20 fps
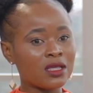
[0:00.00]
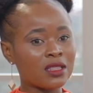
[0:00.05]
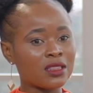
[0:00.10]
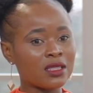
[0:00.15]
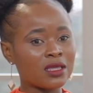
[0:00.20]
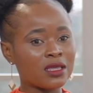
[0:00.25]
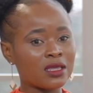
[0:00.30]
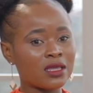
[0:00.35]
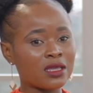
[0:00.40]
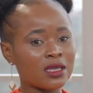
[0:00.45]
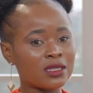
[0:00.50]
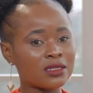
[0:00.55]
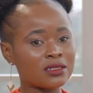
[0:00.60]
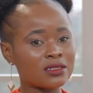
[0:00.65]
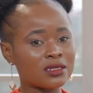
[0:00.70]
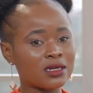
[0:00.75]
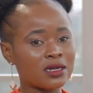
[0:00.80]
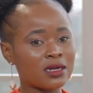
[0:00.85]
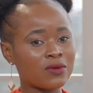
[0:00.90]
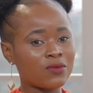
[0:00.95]
They,
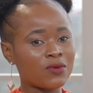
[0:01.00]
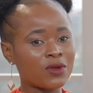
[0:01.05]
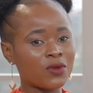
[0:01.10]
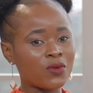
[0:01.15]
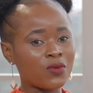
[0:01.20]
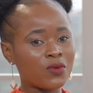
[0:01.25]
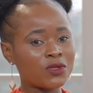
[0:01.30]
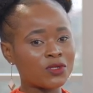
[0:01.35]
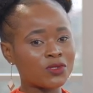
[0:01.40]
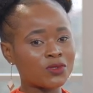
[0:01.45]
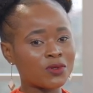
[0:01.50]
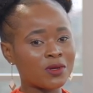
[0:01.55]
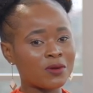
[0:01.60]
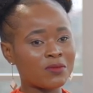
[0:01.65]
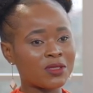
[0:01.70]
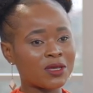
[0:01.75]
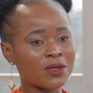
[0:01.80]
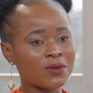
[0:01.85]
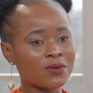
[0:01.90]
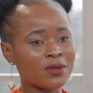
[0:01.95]
and uh, when we show
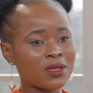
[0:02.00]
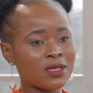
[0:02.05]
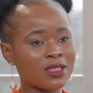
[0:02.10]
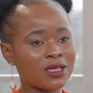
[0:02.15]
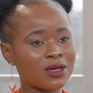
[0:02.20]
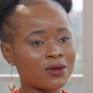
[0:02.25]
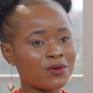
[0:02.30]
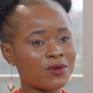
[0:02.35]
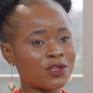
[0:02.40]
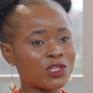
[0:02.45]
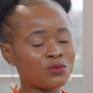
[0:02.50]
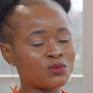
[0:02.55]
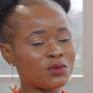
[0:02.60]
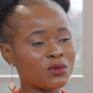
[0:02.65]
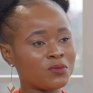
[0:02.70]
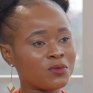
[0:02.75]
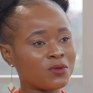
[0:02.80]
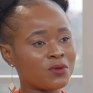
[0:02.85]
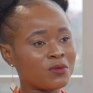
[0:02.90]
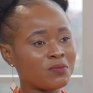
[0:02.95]
up that way, there are always
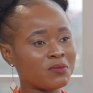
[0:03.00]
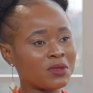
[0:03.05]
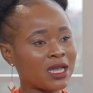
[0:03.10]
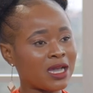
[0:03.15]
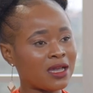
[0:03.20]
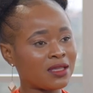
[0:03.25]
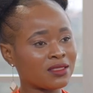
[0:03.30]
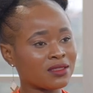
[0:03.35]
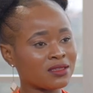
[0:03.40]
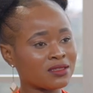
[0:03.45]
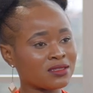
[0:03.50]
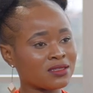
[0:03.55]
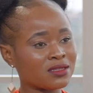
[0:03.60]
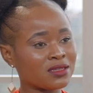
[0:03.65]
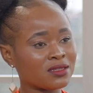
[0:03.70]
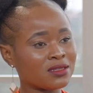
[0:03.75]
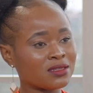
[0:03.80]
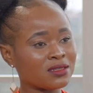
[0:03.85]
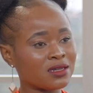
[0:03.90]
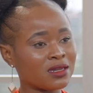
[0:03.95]
people behind the
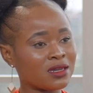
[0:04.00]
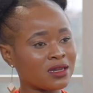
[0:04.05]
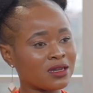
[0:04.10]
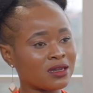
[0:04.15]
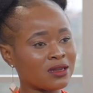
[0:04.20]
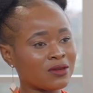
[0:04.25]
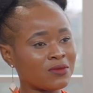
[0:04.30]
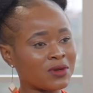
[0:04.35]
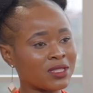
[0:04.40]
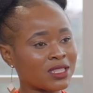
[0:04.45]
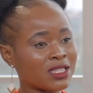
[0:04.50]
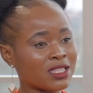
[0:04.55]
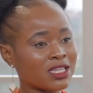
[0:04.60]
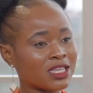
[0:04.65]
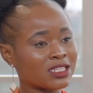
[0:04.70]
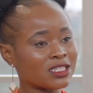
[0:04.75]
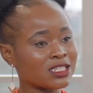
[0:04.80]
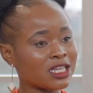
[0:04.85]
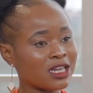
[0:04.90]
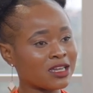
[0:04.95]
scene, uh, whether they
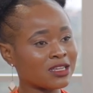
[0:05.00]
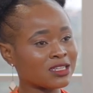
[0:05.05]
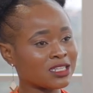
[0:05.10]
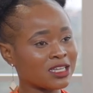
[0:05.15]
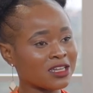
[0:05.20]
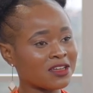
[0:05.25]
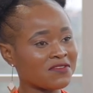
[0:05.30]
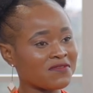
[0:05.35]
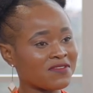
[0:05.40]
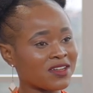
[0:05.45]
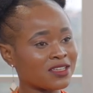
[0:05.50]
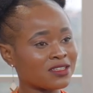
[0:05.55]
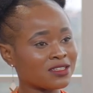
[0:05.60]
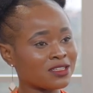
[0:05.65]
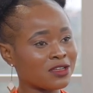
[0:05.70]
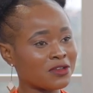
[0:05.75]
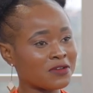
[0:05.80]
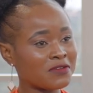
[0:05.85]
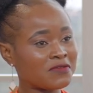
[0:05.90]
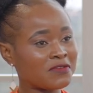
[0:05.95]
are sac
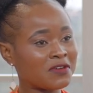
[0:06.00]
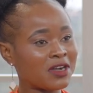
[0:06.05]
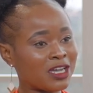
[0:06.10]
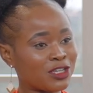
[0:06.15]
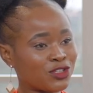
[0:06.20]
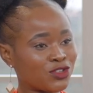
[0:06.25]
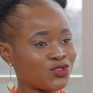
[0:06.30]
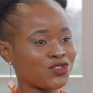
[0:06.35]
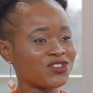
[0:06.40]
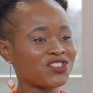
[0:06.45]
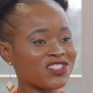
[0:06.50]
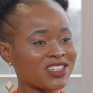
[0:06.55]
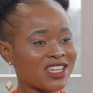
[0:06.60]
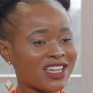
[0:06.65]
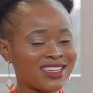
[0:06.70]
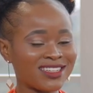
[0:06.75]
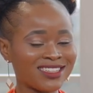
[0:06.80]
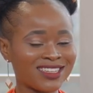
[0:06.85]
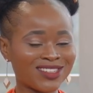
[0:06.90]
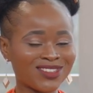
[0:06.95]
sacrificing for us to
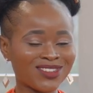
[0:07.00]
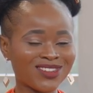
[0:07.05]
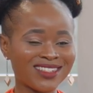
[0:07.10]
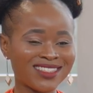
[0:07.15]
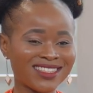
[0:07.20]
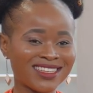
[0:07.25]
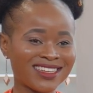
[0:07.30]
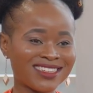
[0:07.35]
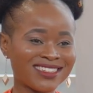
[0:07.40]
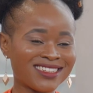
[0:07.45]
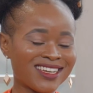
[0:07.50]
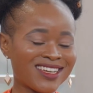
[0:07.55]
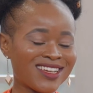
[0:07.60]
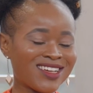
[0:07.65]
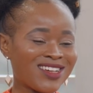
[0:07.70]
shine and all that.